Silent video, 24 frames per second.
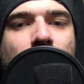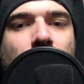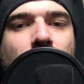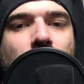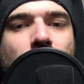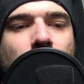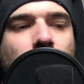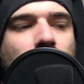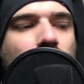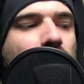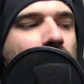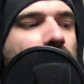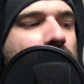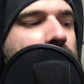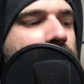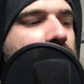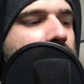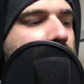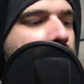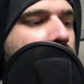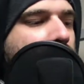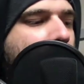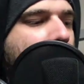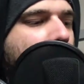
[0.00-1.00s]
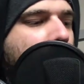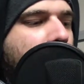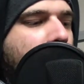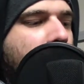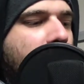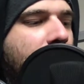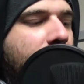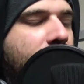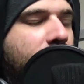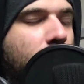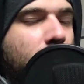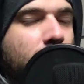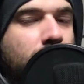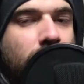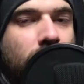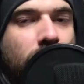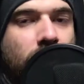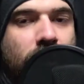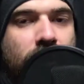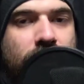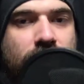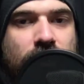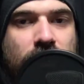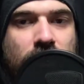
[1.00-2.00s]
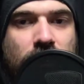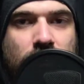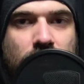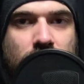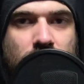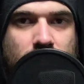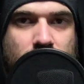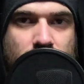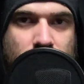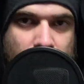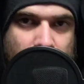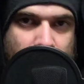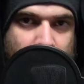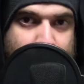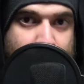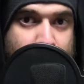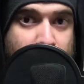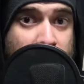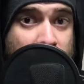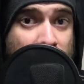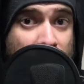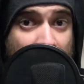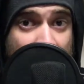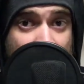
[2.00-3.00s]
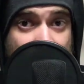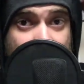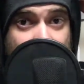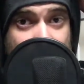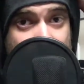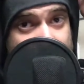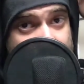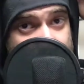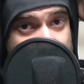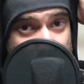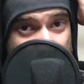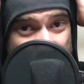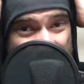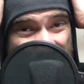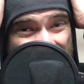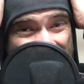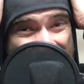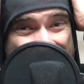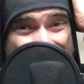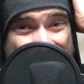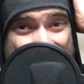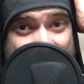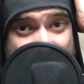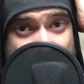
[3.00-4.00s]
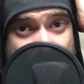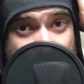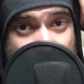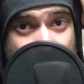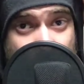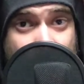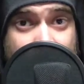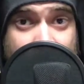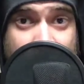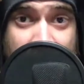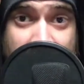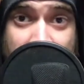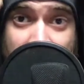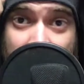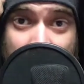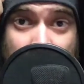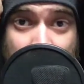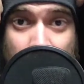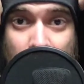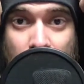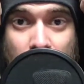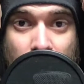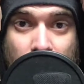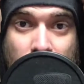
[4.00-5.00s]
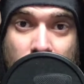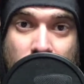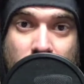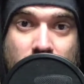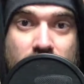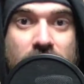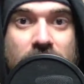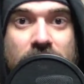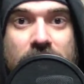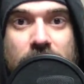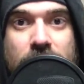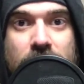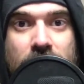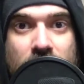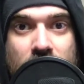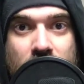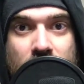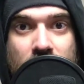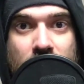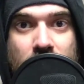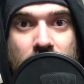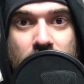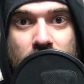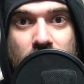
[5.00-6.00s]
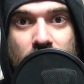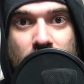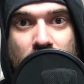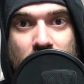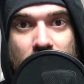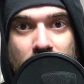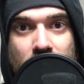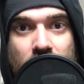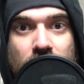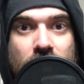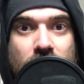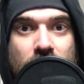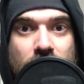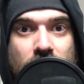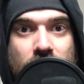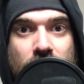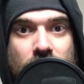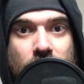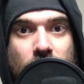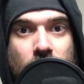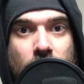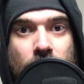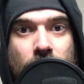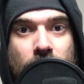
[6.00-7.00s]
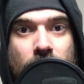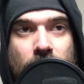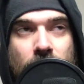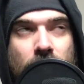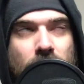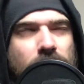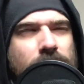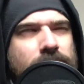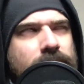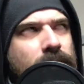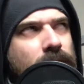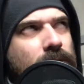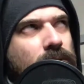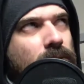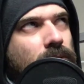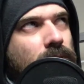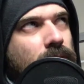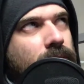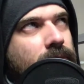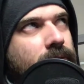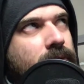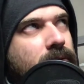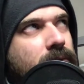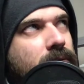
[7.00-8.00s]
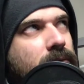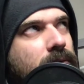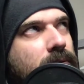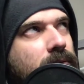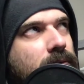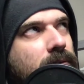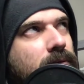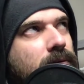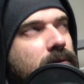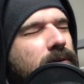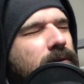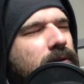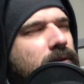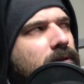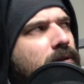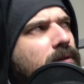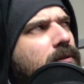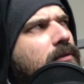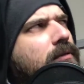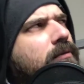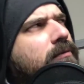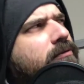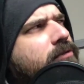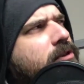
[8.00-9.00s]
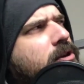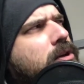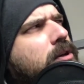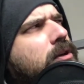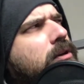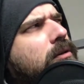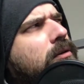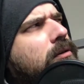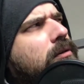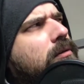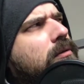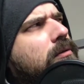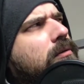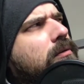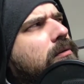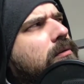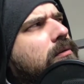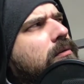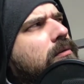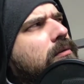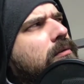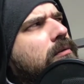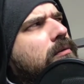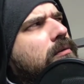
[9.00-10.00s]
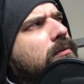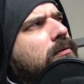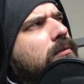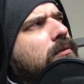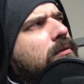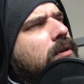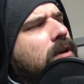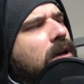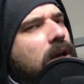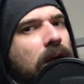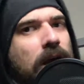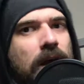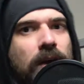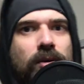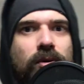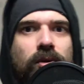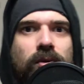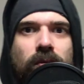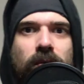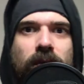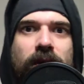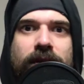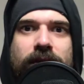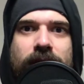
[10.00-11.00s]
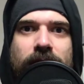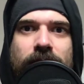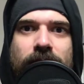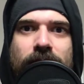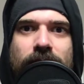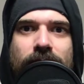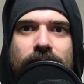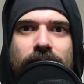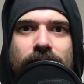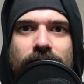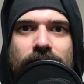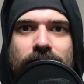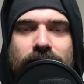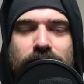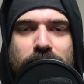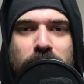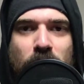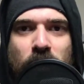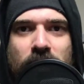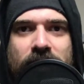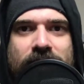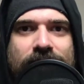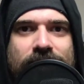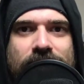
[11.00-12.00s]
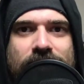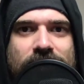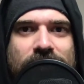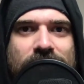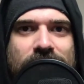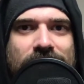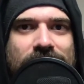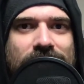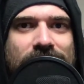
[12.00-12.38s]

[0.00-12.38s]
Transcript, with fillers: All right. Um, if you're new to the channel, please like the video. Get me them. What's it called? Fucking algorithm points.